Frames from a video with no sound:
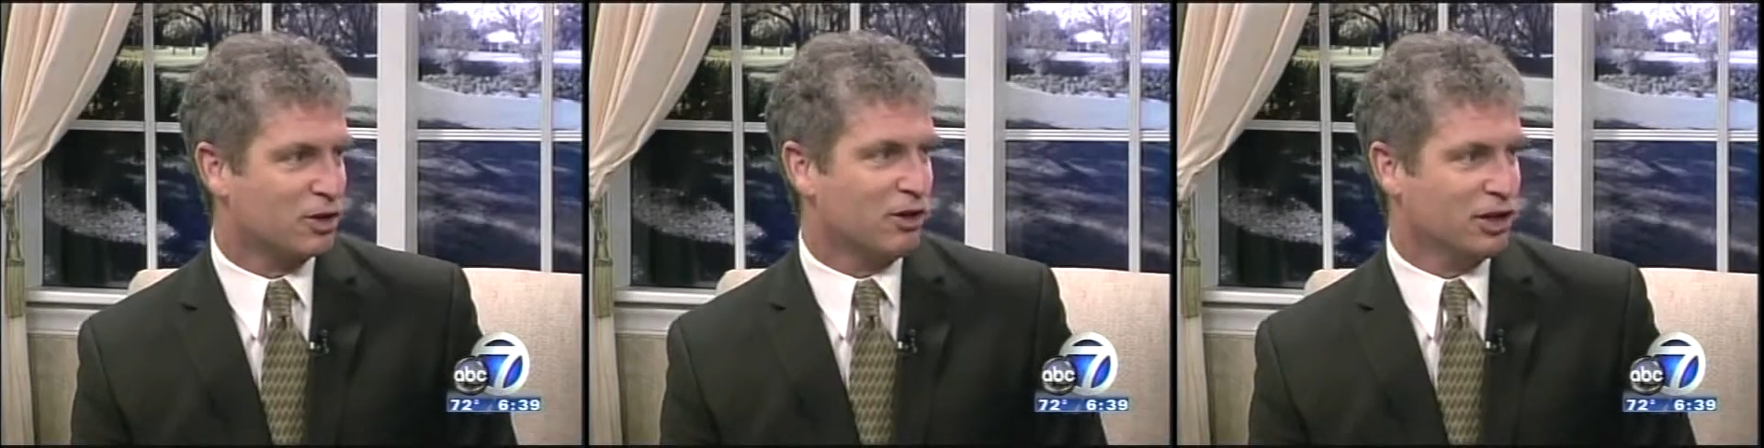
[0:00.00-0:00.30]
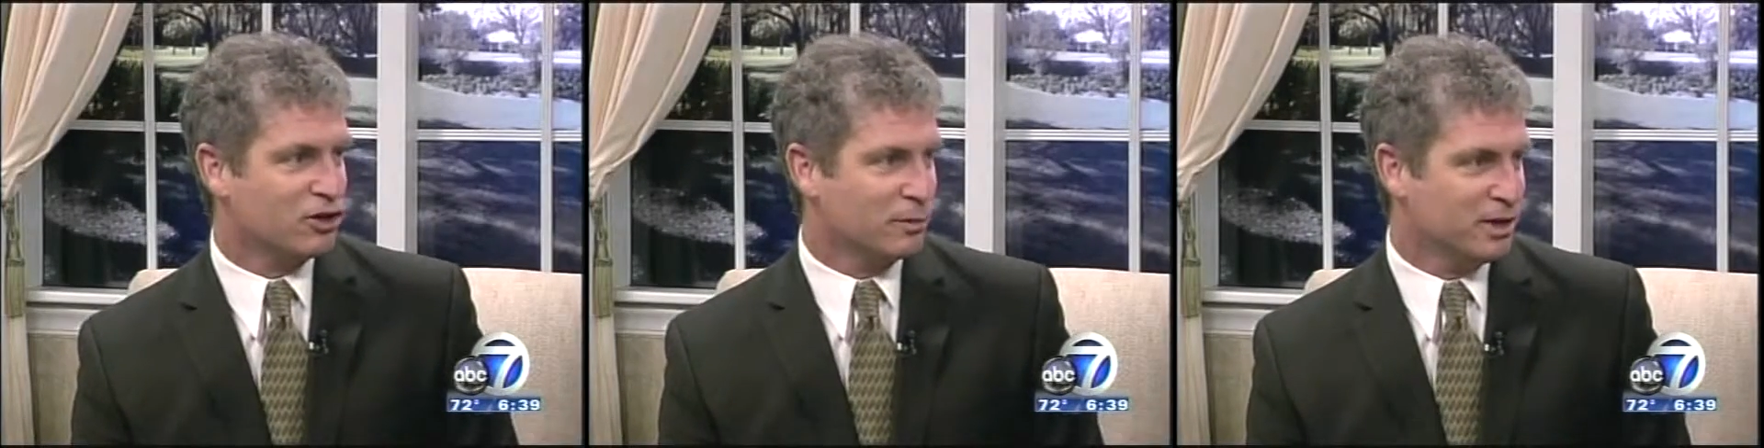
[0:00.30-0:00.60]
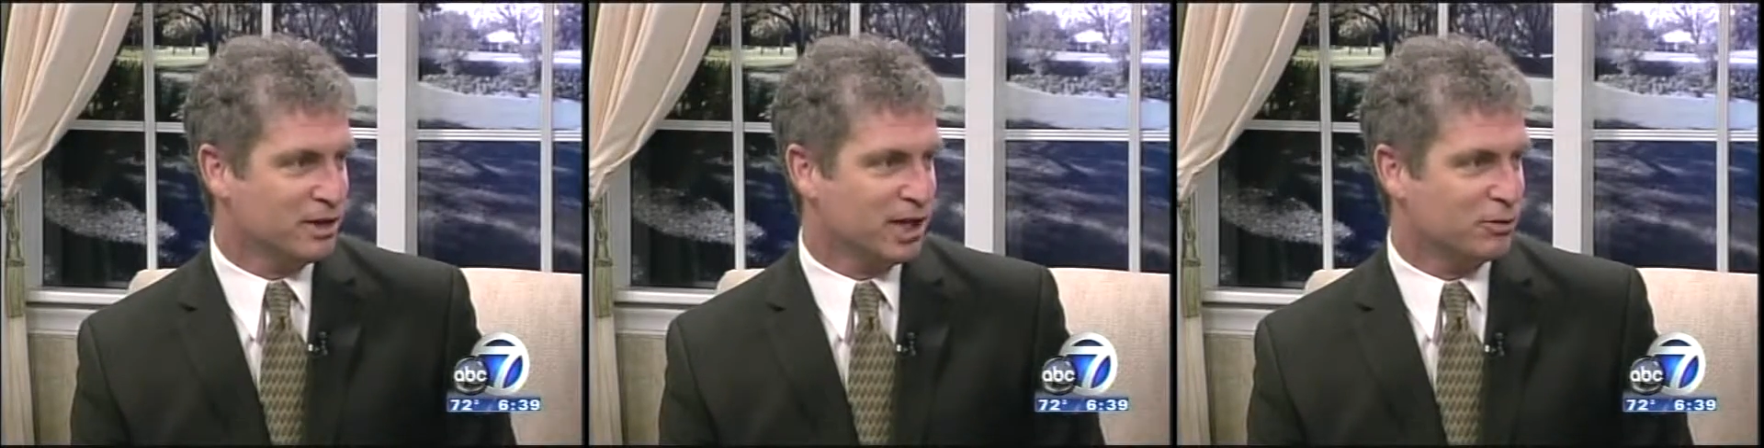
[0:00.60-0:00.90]
It's called
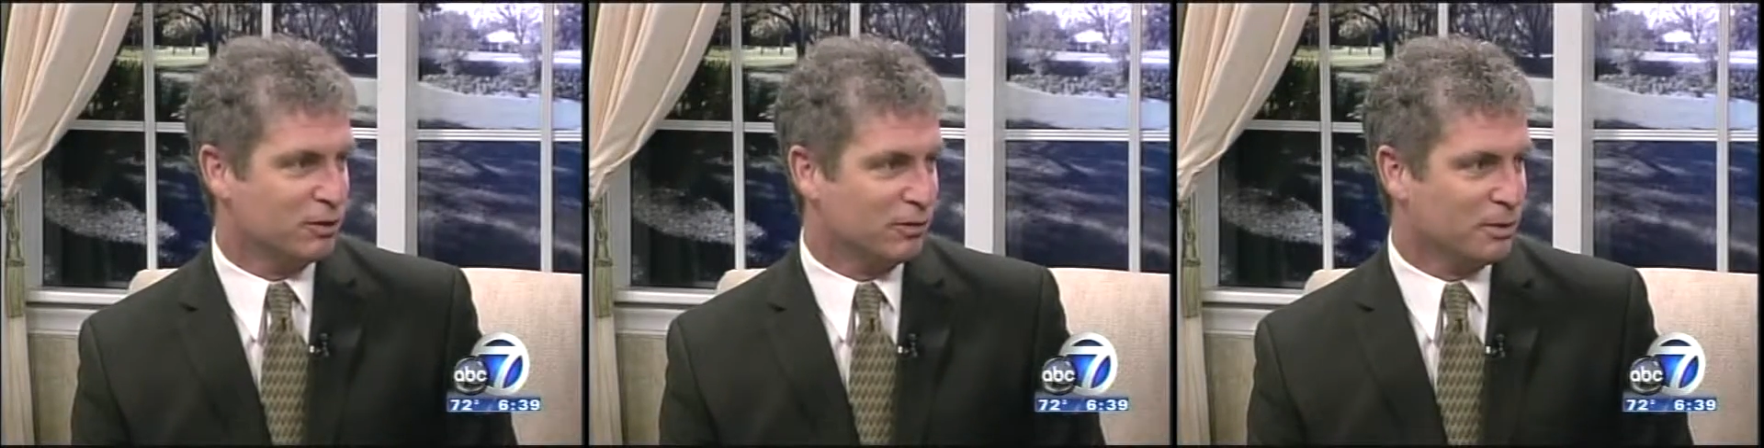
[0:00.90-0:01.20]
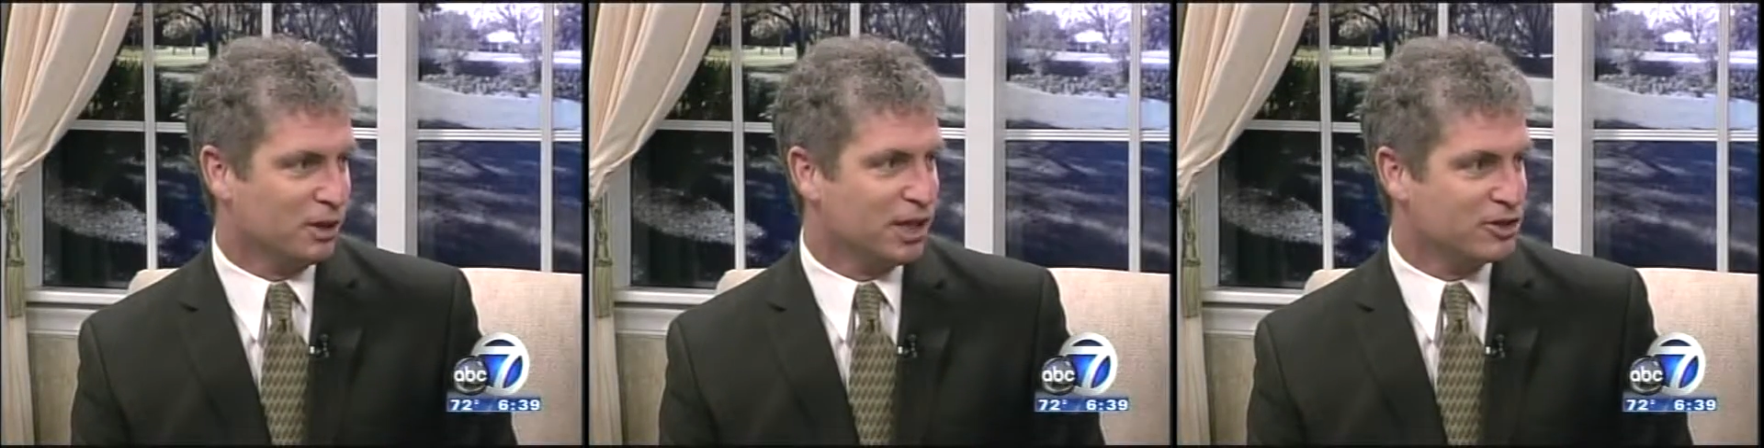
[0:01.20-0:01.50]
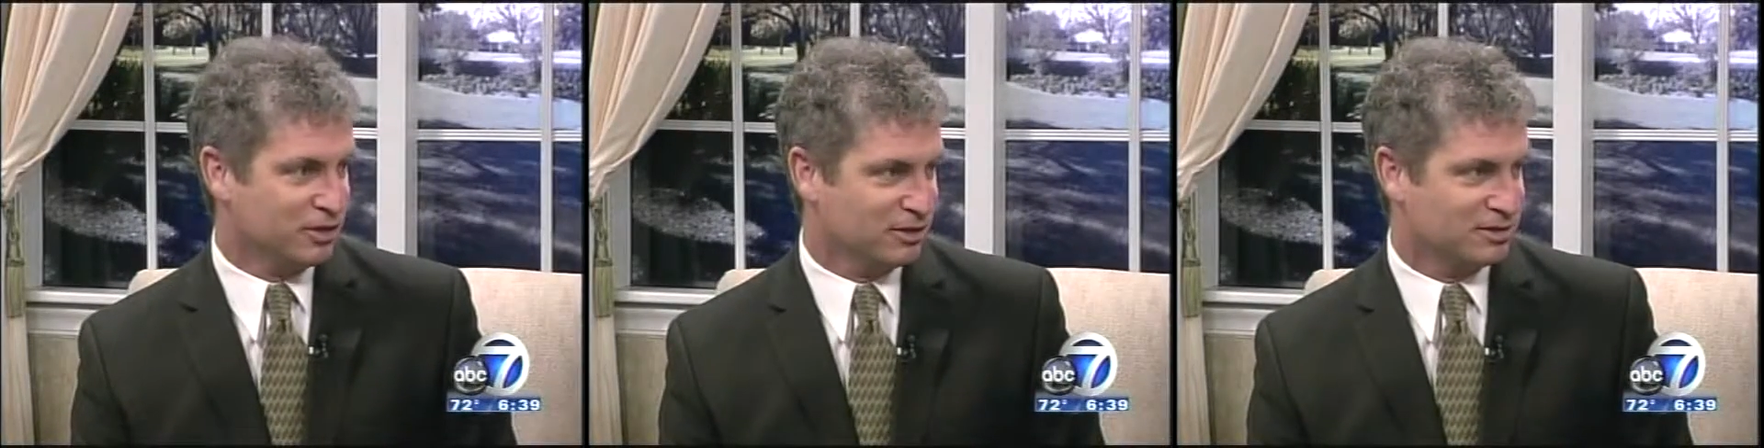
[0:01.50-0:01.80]
intermittent atrial
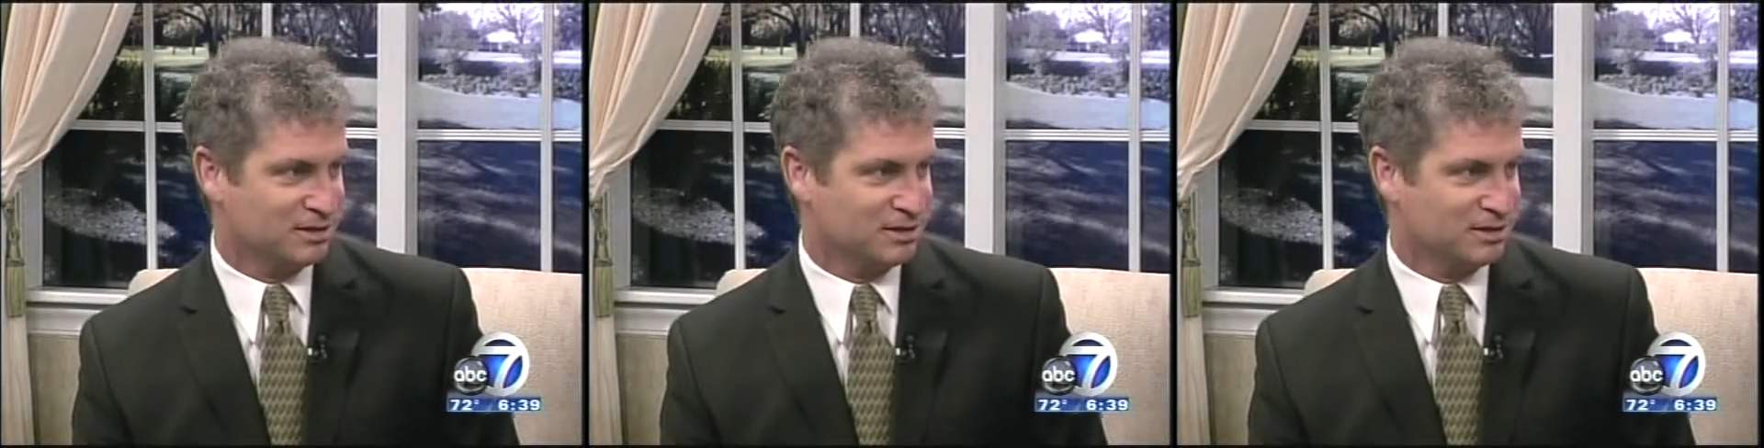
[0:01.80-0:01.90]
fibrillation.